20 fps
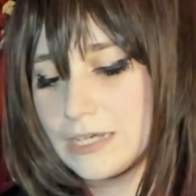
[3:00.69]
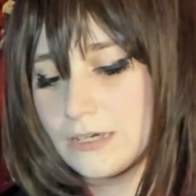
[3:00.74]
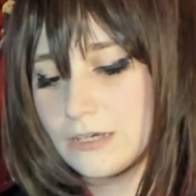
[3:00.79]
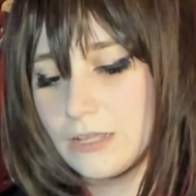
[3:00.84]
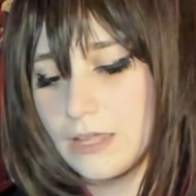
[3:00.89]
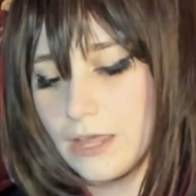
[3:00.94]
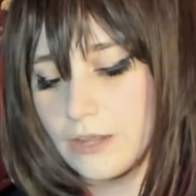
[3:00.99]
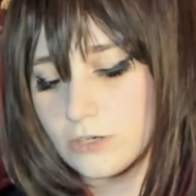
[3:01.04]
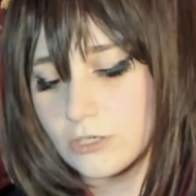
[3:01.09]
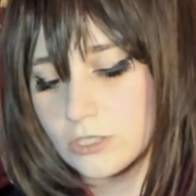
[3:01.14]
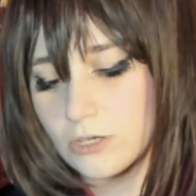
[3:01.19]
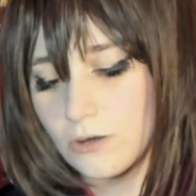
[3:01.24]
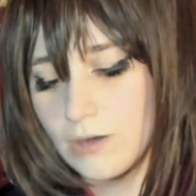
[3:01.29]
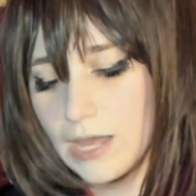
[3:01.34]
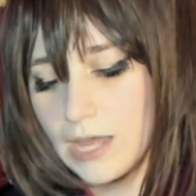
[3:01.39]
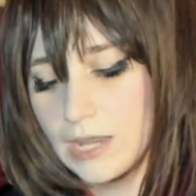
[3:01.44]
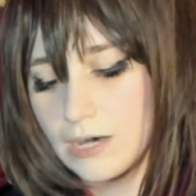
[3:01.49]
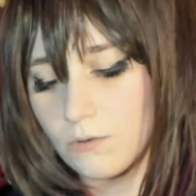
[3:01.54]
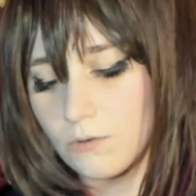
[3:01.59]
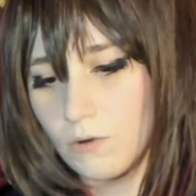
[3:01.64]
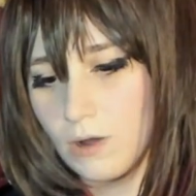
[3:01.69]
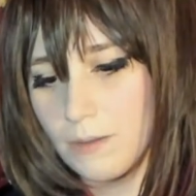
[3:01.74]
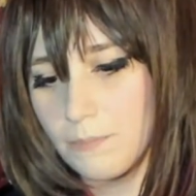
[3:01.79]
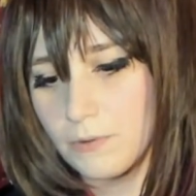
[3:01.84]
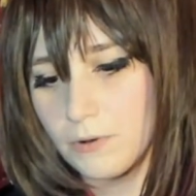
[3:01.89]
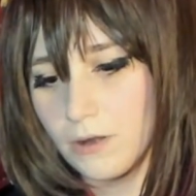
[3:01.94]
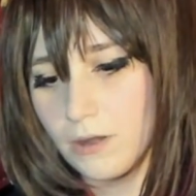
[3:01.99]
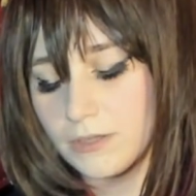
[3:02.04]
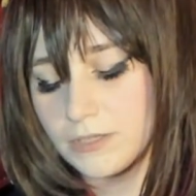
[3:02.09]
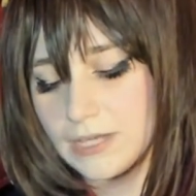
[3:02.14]
I'll just go ahead and wipe her
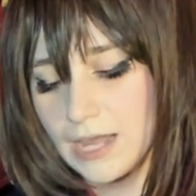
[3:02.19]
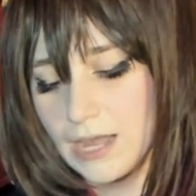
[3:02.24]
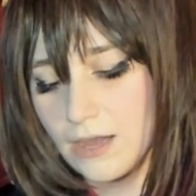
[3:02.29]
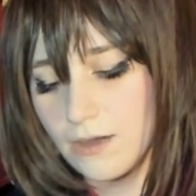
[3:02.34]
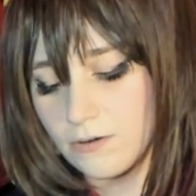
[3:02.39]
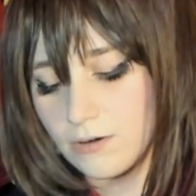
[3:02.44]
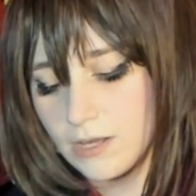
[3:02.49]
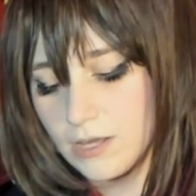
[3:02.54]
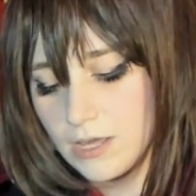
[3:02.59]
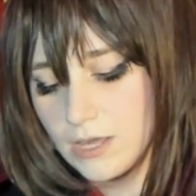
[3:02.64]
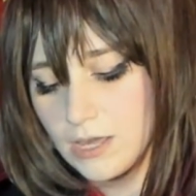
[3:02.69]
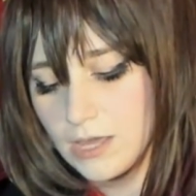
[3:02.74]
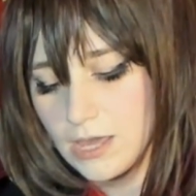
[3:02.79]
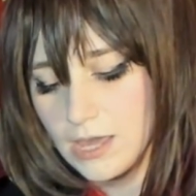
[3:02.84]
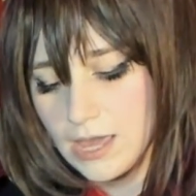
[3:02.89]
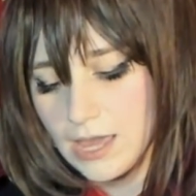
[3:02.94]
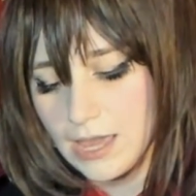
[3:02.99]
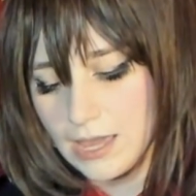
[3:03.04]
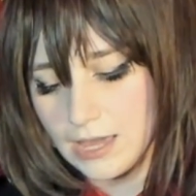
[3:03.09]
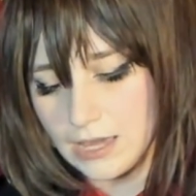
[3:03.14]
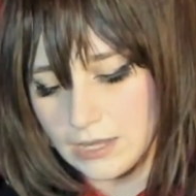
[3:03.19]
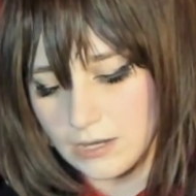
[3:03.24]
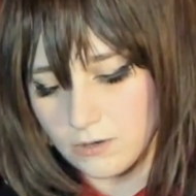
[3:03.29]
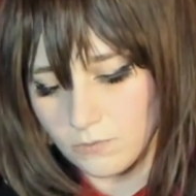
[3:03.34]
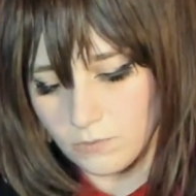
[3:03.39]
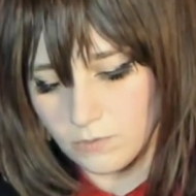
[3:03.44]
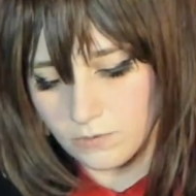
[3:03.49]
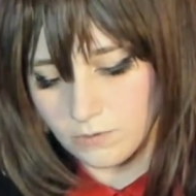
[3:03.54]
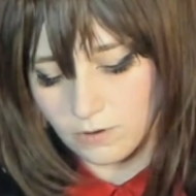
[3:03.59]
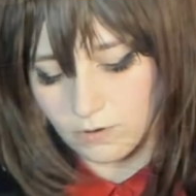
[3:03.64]
all down, and we'll go